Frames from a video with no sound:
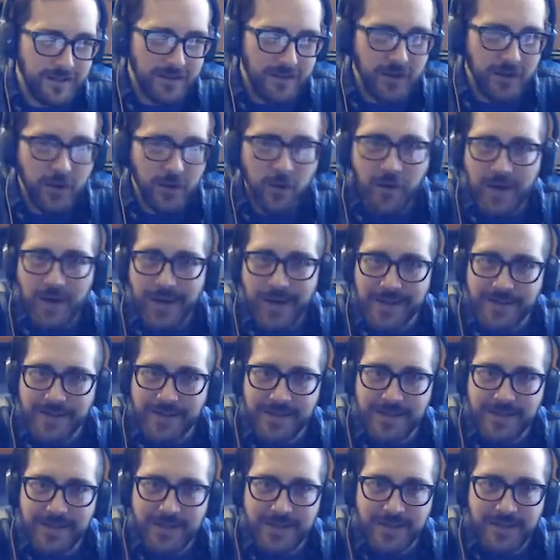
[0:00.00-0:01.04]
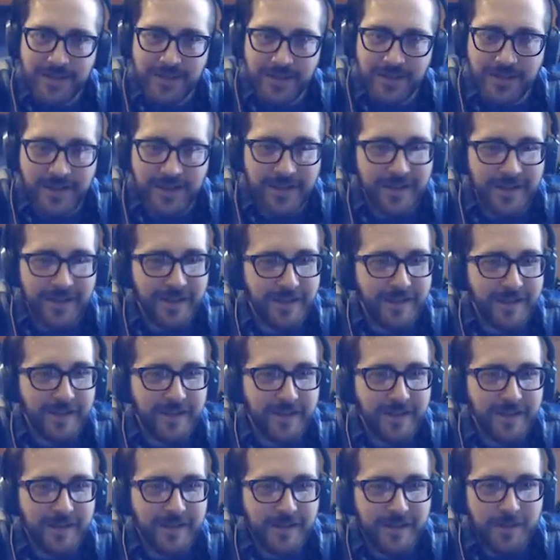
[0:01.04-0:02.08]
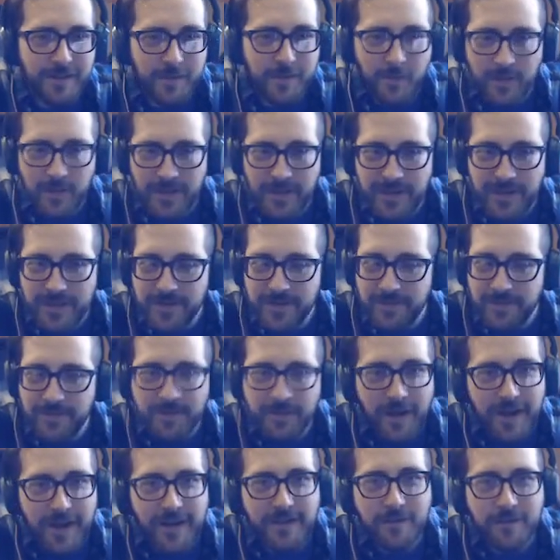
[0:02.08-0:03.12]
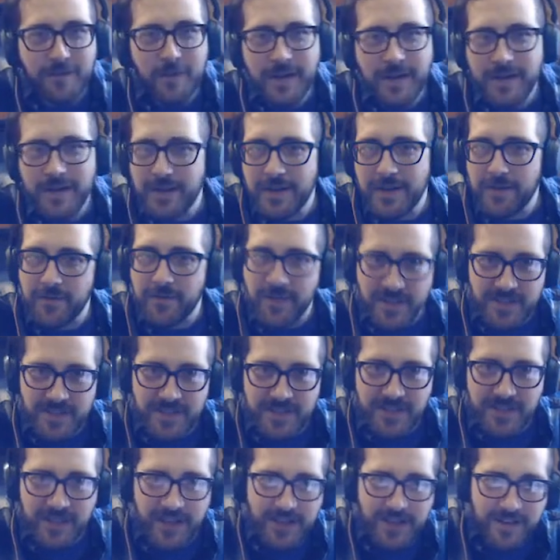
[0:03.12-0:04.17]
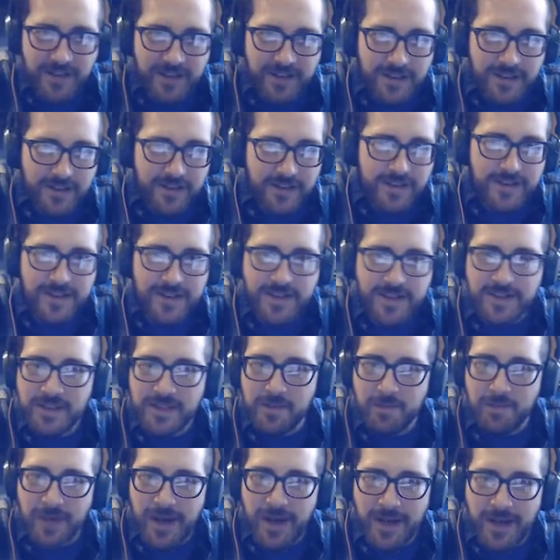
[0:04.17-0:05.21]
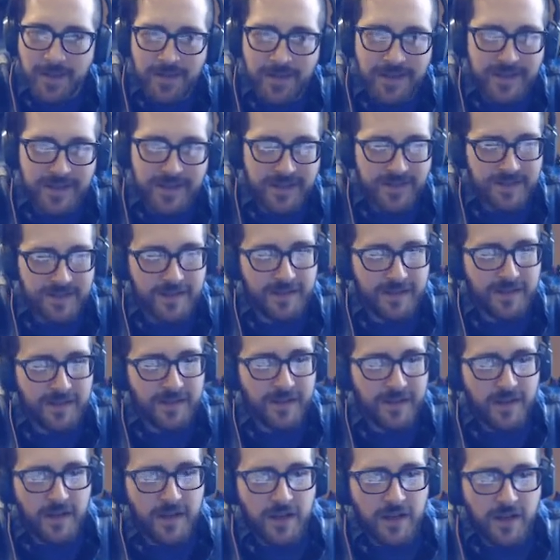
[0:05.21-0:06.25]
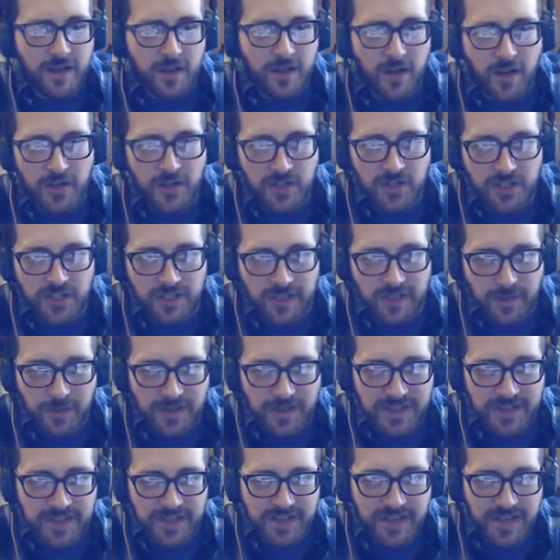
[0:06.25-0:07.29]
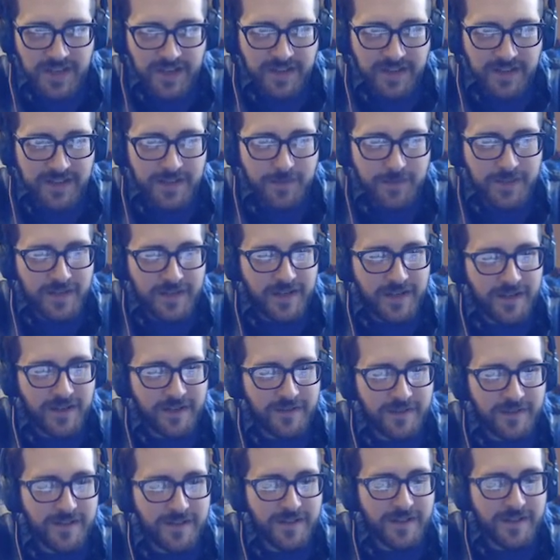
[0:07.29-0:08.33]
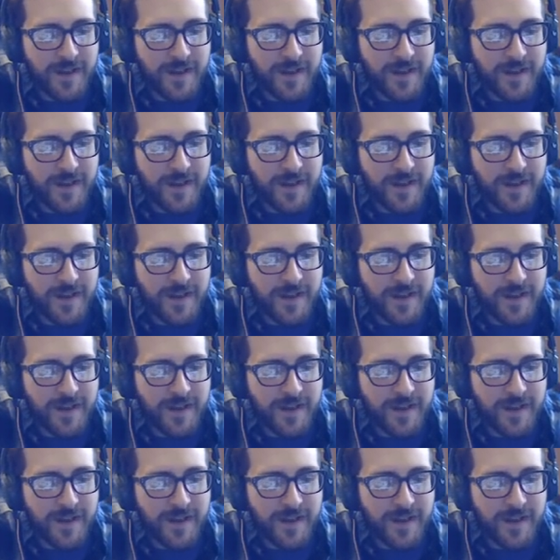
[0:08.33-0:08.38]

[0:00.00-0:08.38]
Alright. Good. We need to investigate, get to the bottom of this. Cautiously, we sneaked upstairs.